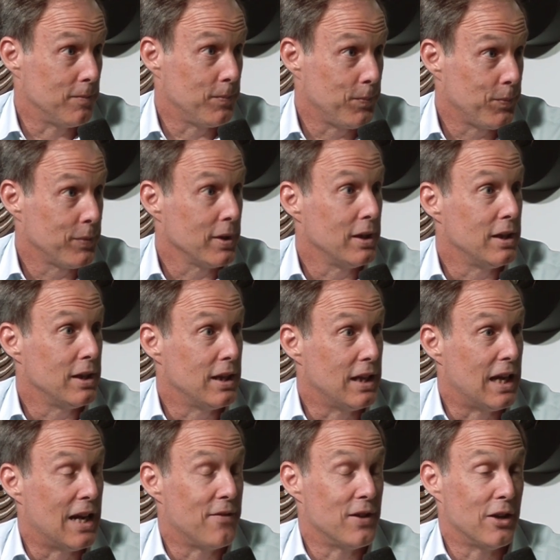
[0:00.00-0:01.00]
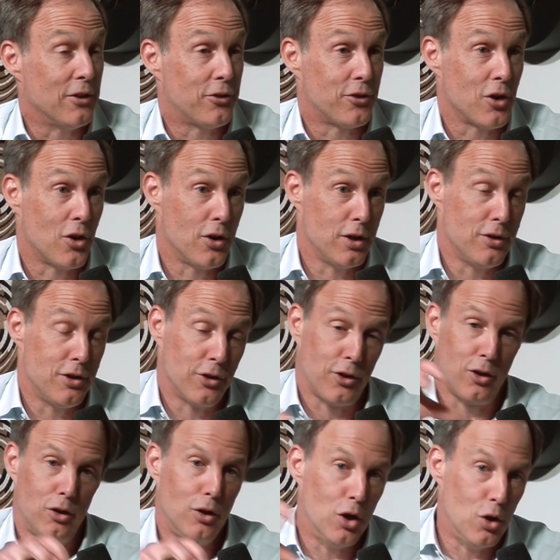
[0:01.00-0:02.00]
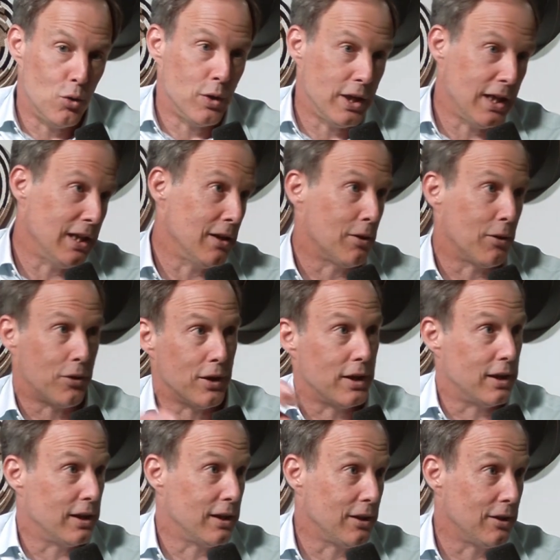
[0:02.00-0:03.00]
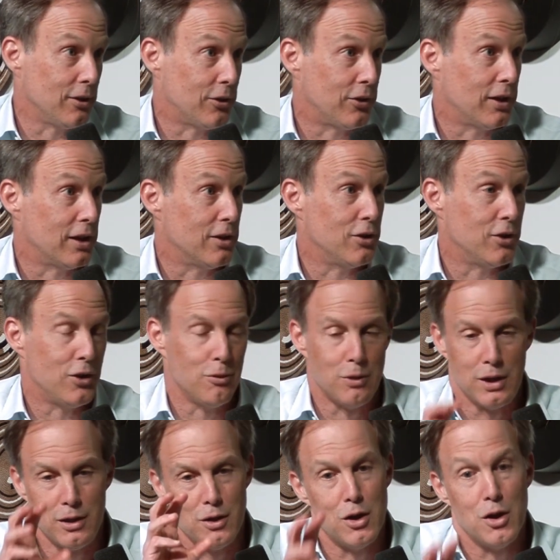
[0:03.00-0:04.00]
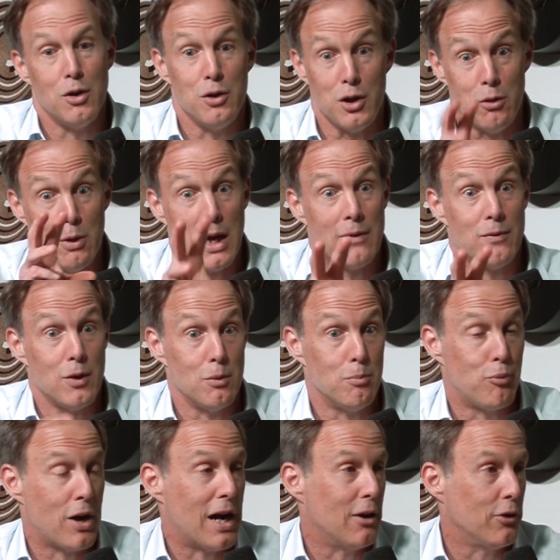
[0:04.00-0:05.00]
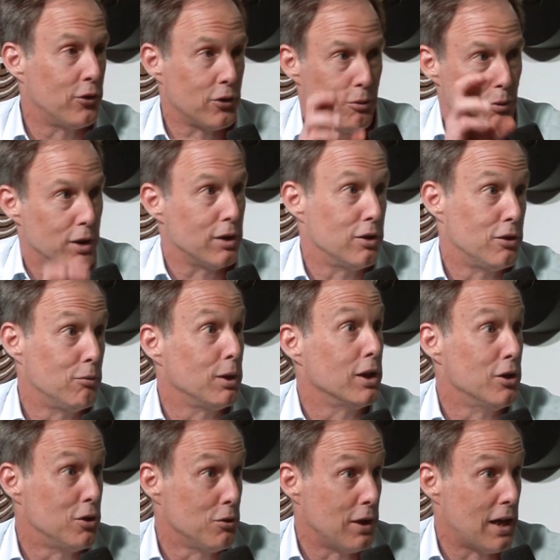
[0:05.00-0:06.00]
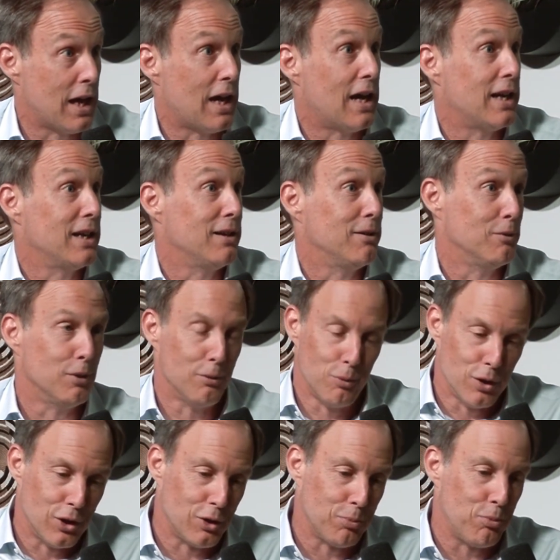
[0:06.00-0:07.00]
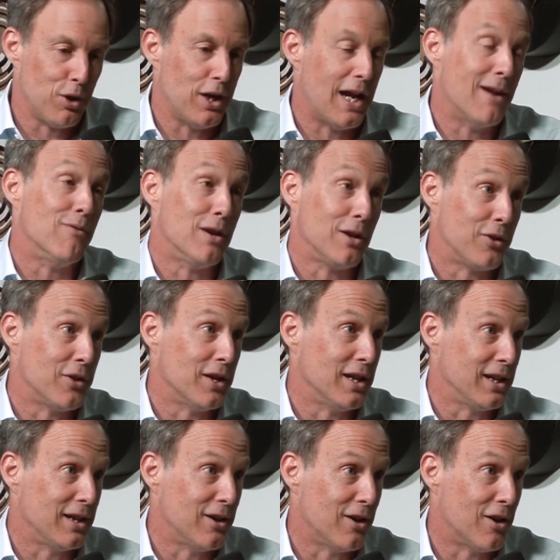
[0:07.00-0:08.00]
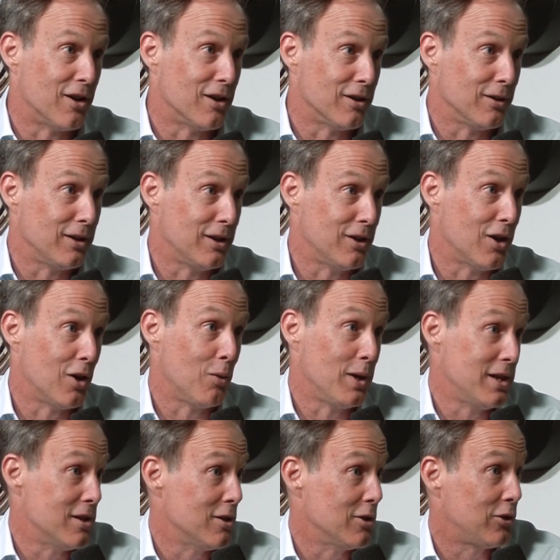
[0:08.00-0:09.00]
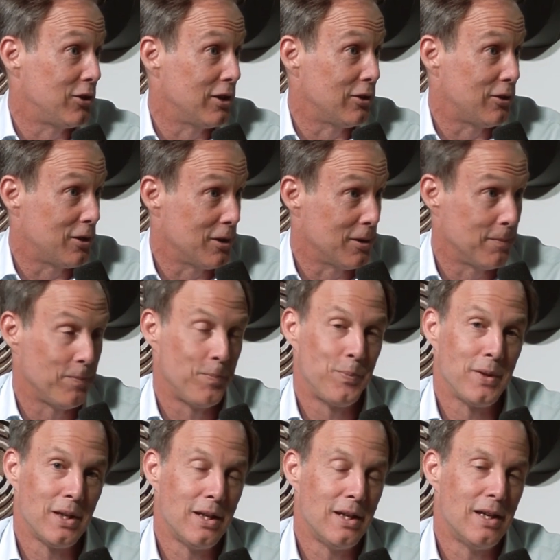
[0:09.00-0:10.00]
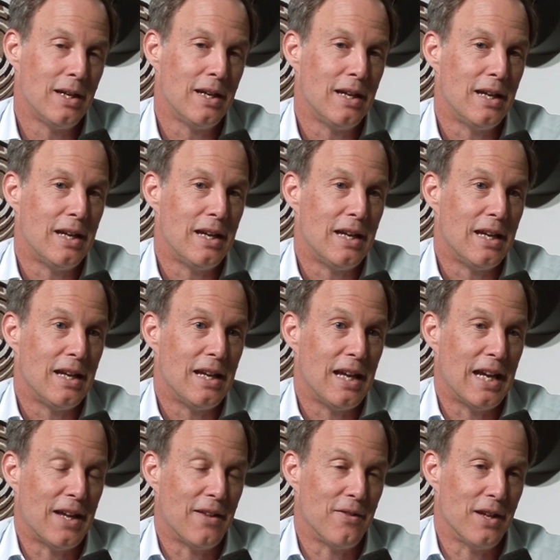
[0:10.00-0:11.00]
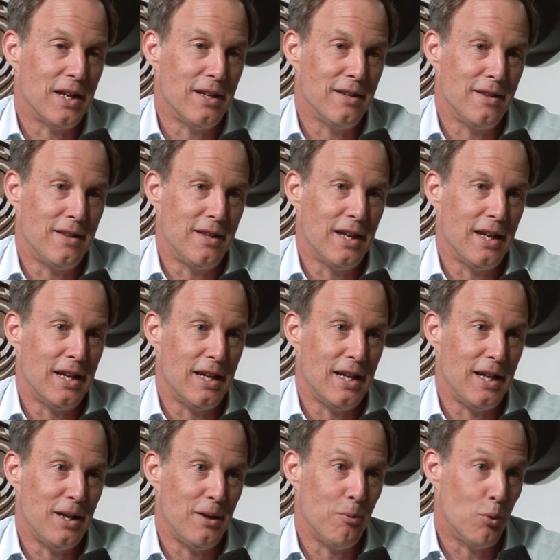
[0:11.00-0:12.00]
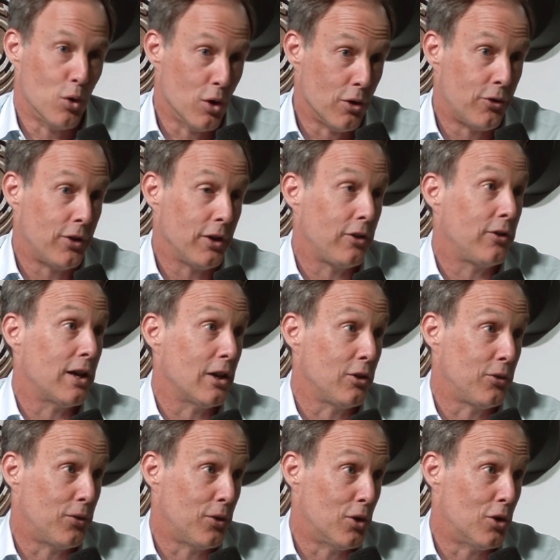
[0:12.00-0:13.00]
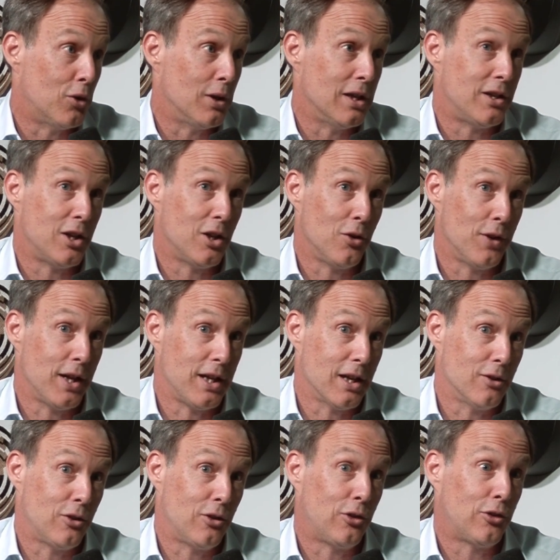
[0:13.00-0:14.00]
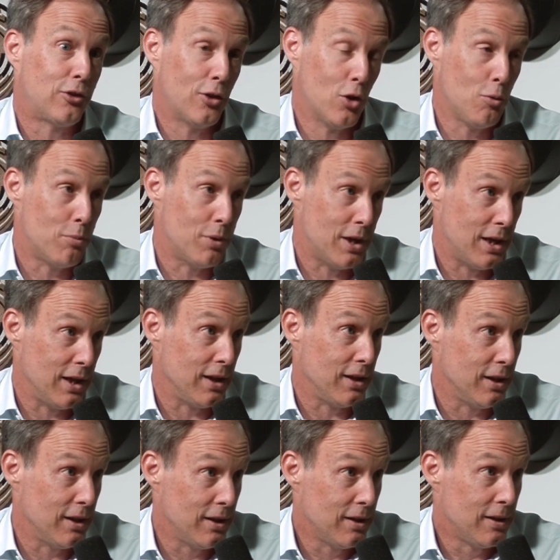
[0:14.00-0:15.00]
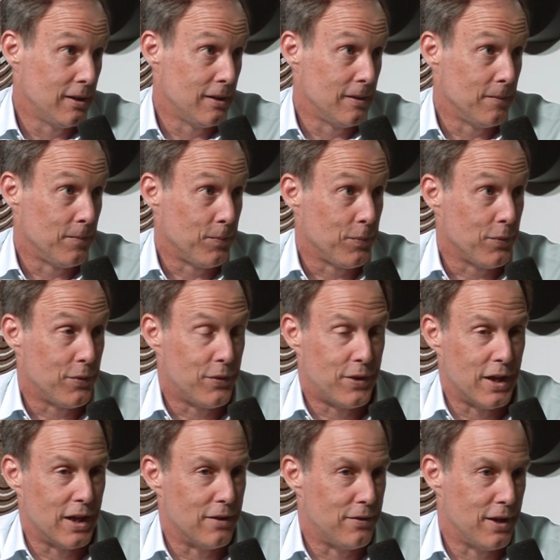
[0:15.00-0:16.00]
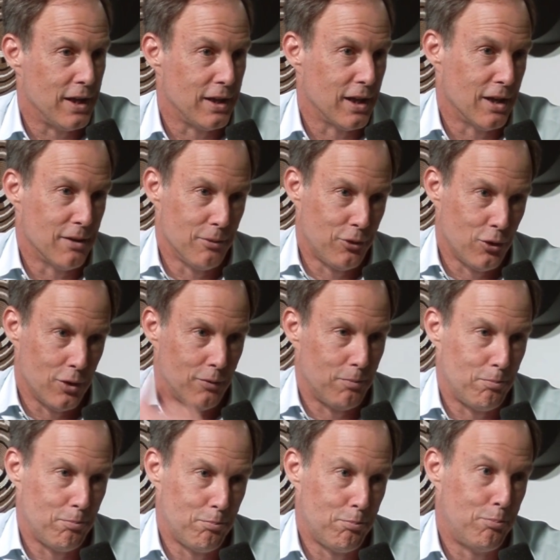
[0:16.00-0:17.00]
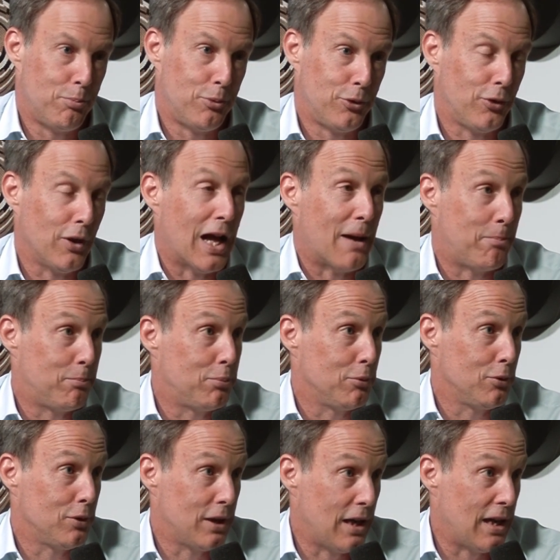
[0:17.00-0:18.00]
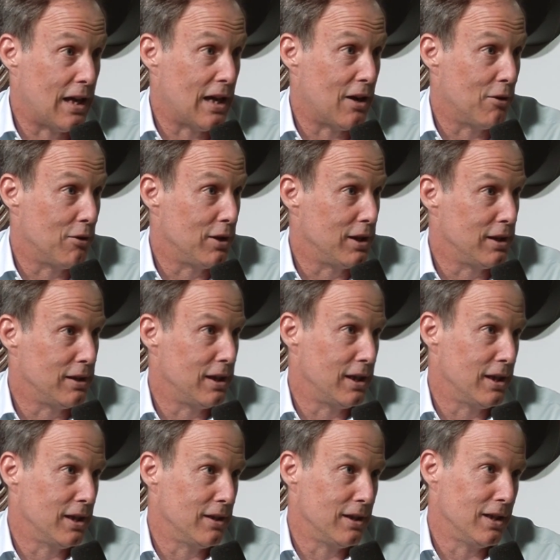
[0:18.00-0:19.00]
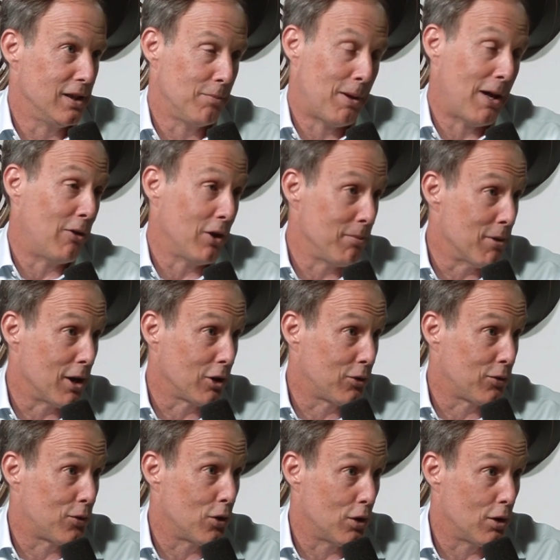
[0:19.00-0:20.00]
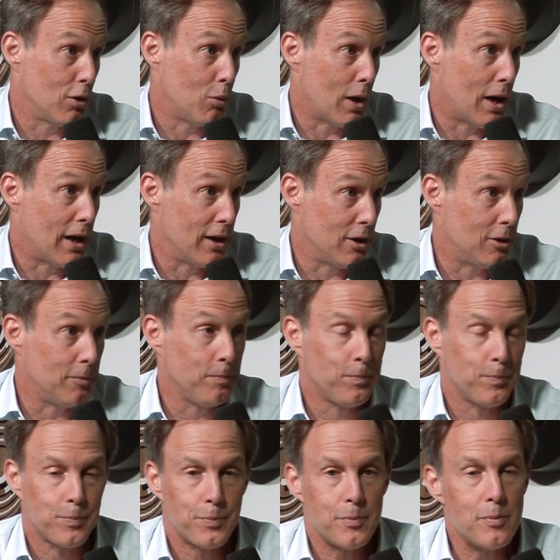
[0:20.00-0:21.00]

Yeah, and they started just cloning things and doing oh you have a browser we're gonna we're gonna do yeah, that right, right, we'll, right, we'll just put everything in our in our windows yeah, system yeah and they they were successful until they got so big that they got sort of slapped down and, and in the penalty box for a, a while yeah